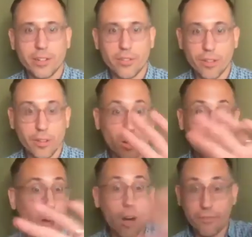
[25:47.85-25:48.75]
they'll go
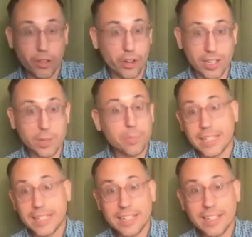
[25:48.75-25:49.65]
off the grid
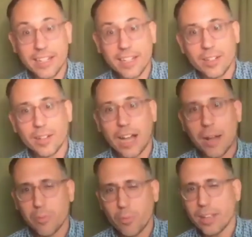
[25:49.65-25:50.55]
completely.
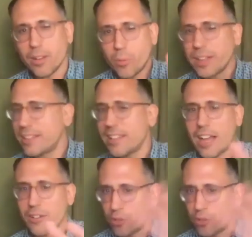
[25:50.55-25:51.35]
We did not do